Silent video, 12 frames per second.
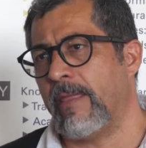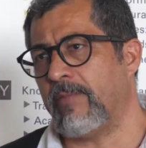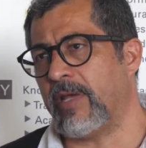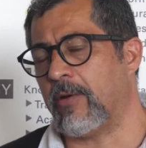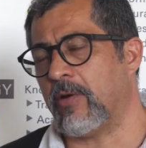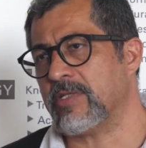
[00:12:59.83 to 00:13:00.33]

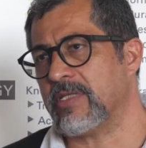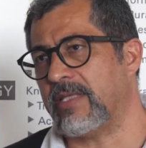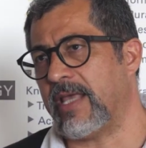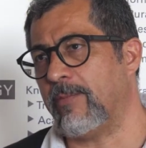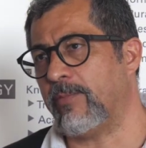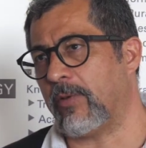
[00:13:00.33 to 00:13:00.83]
because
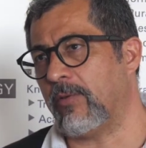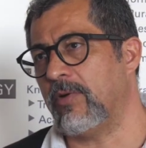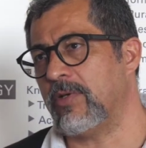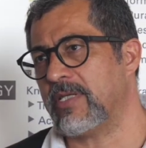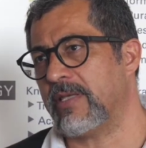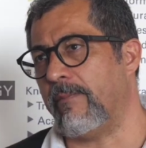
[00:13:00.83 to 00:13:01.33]
they
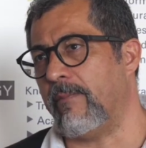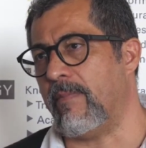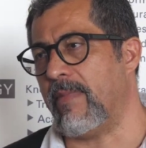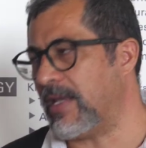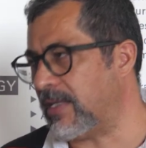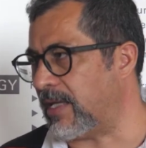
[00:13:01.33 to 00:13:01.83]
produce
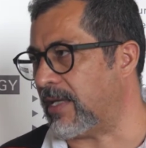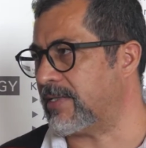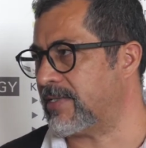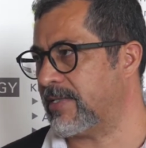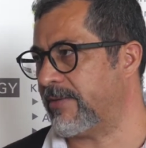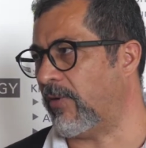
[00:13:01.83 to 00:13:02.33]
many
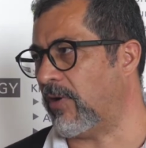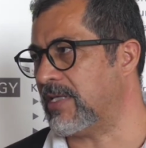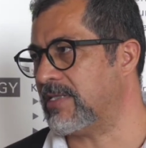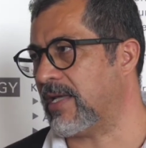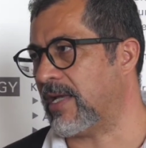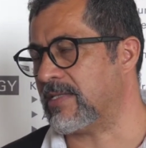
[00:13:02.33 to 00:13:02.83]
things. For
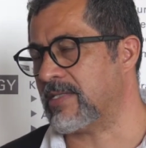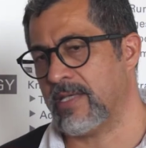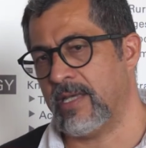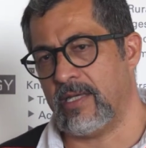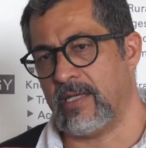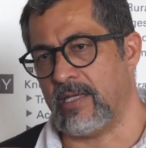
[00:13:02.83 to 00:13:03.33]
instance,
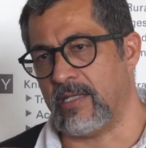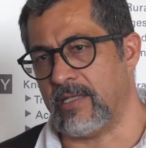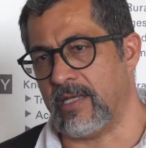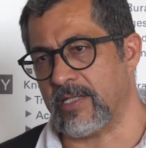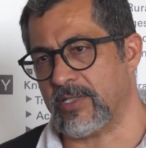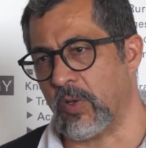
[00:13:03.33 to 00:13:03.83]
in the